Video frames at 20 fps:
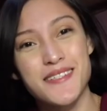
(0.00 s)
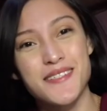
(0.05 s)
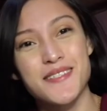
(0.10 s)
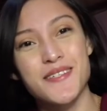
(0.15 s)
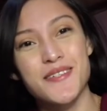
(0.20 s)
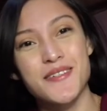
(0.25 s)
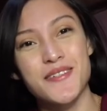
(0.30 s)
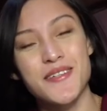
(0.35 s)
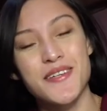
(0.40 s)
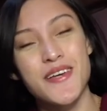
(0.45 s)

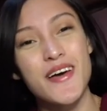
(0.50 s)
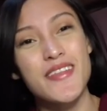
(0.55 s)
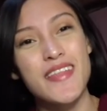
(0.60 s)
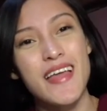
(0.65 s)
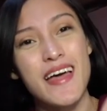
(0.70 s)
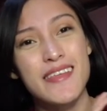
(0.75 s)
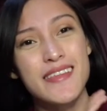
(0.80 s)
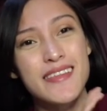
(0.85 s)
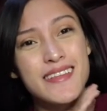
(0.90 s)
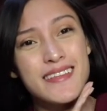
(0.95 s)
so yeah,
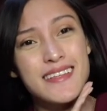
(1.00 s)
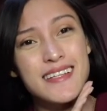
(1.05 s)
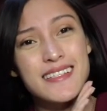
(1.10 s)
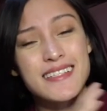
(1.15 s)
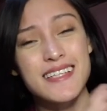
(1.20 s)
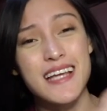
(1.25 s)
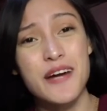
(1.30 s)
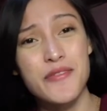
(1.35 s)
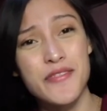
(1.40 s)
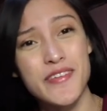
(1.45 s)
I think
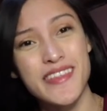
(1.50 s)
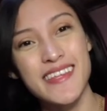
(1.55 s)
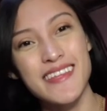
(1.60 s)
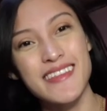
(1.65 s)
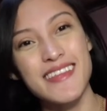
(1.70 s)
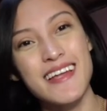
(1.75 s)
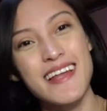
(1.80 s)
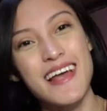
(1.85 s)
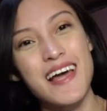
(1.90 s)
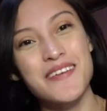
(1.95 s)
that's everything
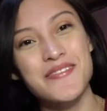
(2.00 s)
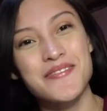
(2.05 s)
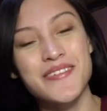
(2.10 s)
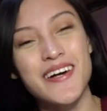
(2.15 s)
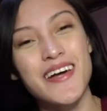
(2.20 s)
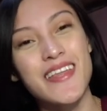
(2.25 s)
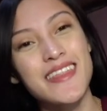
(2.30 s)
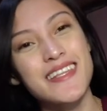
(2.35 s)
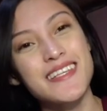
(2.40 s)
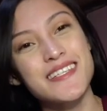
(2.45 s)
that I've
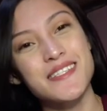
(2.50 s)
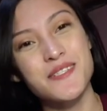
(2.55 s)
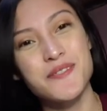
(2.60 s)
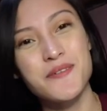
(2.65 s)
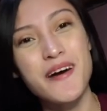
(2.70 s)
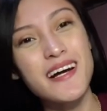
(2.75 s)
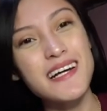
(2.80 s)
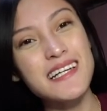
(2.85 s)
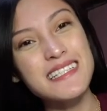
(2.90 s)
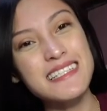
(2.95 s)
got this
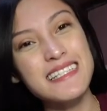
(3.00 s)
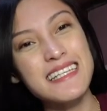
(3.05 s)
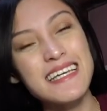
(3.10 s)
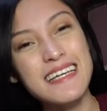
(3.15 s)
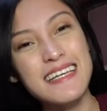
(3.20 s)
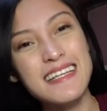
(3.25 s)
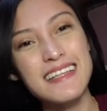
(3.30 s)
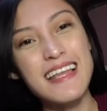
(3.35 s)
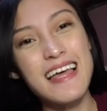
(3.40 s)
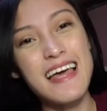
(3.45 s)

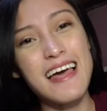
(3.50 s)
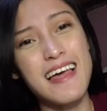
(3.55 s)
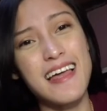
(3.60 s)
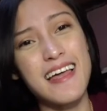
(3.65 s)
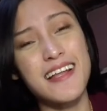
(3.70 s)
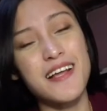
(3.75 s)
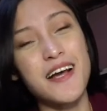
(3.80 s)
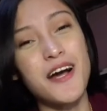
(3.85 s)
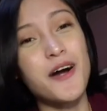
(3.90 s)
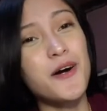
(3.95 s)
quarantine,
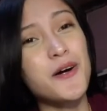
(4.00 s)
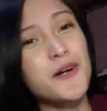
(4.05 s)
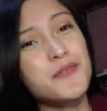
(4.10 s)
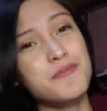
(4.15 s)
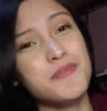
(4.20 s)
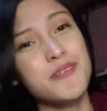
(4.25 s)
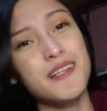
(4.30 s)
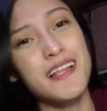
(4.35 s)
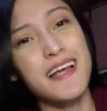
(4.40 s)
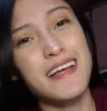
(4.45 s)
and I
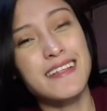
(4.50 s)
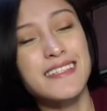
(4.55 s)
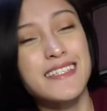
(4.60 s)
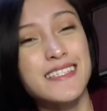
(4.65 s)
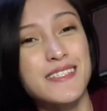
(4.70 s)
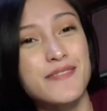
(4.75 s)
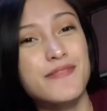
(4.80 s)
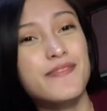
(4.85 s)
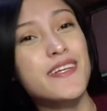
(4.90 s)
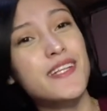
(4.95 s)
hope you like
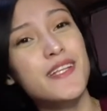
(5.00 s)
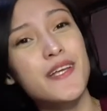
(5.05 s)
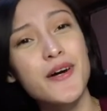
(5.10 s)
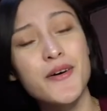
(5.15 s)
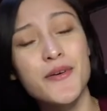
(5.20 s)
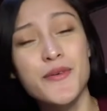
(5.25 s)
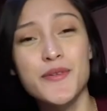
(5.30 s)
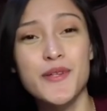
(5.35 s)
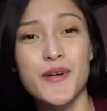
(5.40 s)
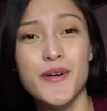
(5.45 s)
this
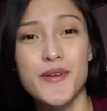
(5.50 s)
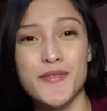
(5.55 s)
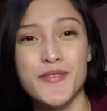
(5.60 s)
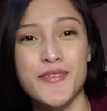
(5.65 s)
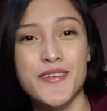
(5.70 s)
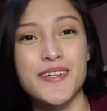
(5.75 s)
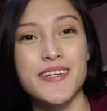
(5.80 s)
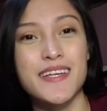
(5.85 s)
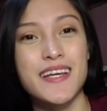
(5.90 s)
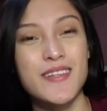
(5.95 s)
video. Don't
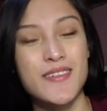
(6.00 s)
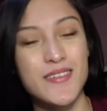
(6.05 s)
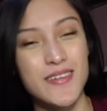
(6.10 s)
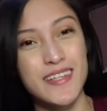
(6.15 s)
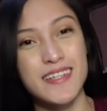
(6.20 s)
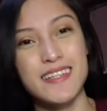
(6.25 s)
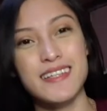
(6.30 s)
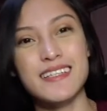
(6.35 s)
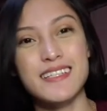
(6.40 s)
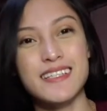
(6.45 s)
forget to
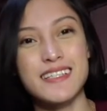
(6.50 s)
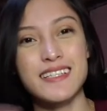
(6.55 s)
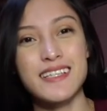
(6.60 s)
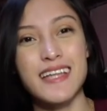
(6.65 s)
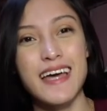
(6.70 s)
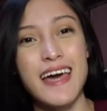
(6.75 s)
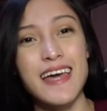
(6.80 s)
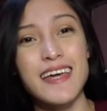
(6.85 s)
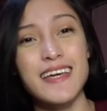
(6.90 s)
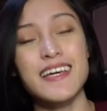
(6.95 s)
hit the
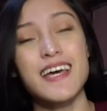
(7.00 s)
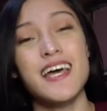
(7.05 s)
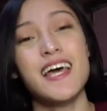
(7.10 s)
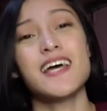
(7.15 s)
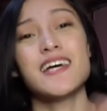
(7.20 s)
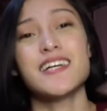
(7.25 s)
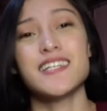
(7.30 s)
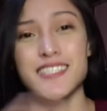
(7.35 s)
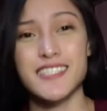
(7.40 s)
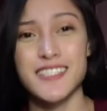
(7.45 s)
like,
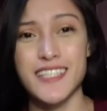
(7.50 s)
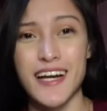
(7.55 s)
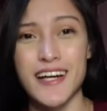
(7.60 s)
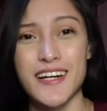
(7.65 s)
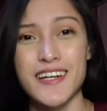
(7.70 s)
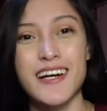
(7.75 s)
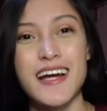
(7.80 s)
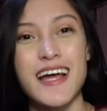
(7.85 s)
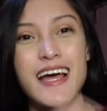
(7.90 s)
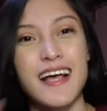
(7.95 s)

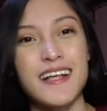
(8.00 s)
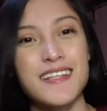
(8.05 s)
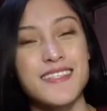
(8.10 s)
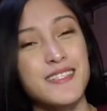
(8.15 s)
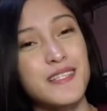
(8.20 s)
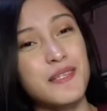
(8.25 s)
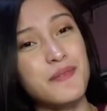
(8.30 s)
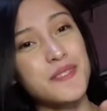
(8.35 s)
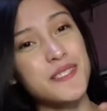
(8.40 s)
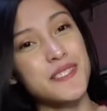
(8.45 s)
share, and
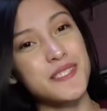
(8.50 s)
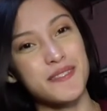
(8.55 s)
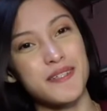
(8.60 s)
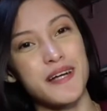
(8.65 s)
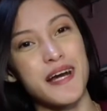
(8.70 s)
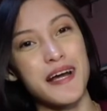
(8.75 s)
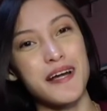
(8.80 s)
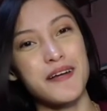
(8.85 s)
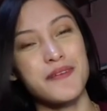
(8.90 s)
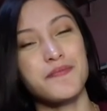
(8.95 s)

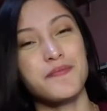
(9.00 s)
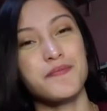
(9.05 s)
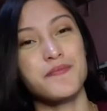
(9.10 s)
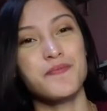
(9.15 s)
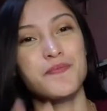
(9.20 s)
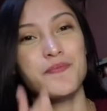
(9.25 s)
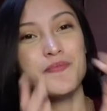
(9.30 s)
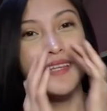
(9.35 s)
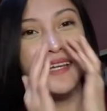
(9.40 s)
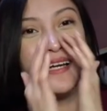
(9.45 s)
subscribe
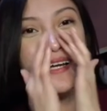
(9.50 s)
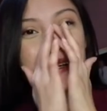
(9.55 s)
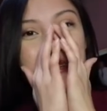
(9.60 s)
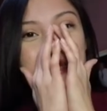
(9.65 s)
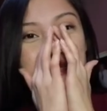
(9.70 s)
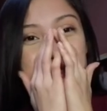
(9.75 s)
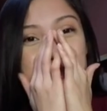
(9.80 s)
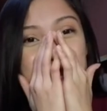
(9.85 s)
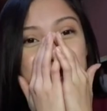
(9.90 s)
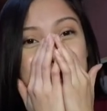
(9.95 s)

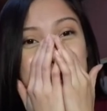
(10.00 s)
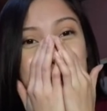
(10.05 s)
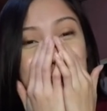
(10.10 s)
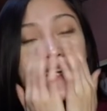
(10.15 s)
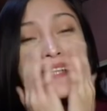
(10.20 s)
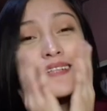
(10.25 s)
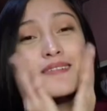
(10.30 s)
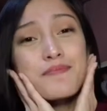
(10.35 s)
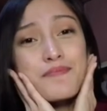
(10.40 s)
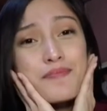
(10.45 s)
so
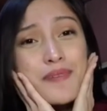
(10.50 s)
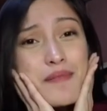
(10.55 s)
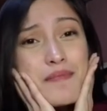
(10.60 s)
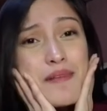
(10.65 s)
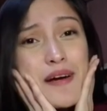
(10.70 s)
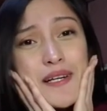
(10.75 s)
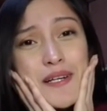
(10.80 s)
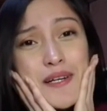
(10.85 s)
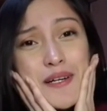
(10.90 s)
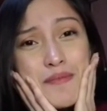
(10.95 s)
that pag
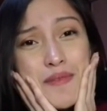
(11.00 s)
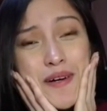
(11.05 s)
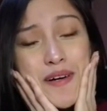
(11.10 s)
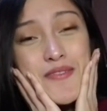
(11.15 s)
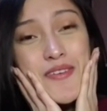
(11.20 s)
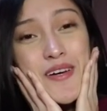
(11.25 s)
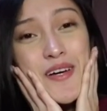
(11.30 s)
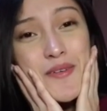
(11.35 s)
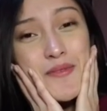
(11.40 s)
meron akong mga